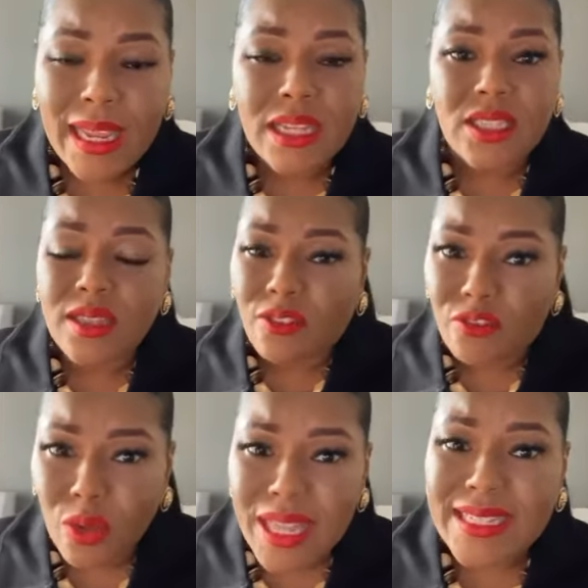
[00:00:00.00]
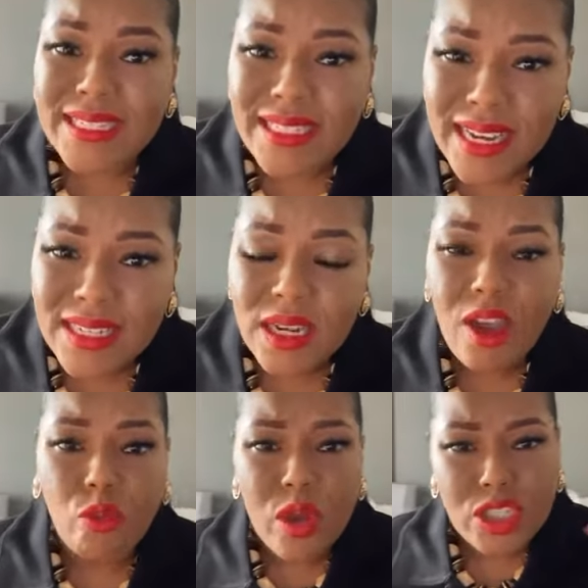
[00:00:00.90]
to the full extent
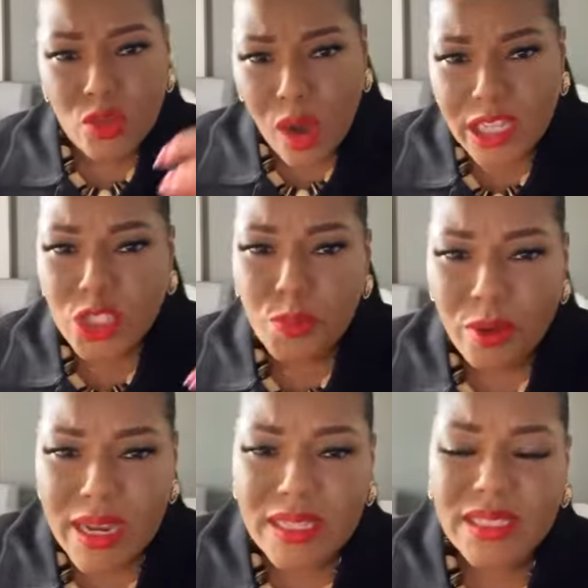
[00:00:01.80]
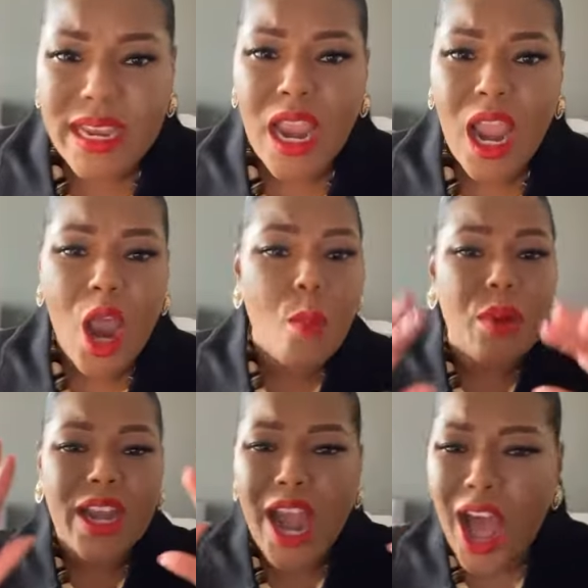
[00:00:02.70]
of what you are experiencing,
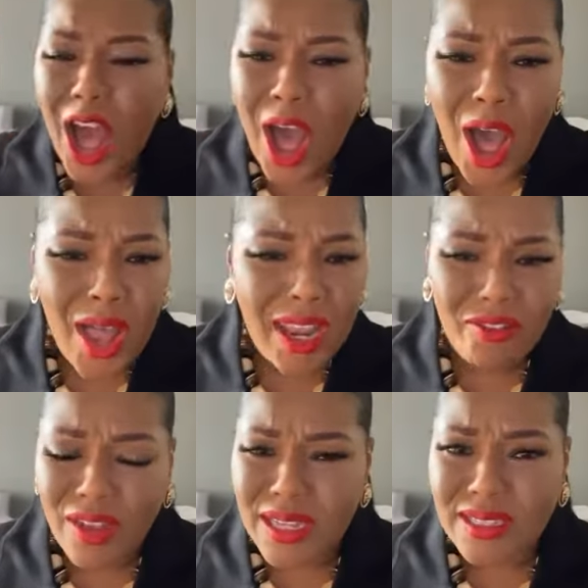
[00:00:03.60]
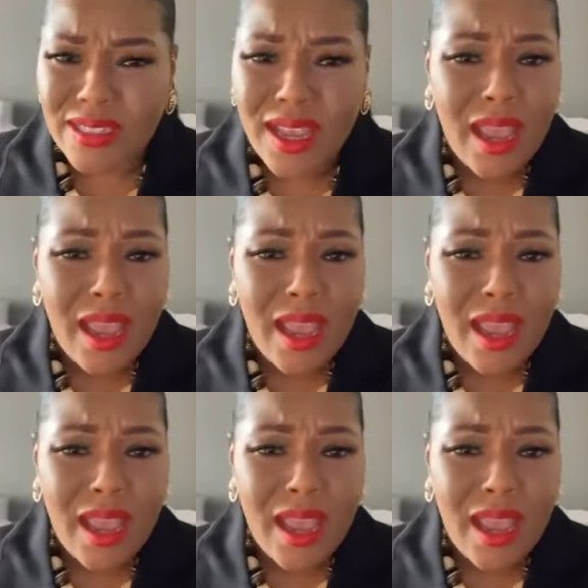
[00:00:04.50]
but all of us,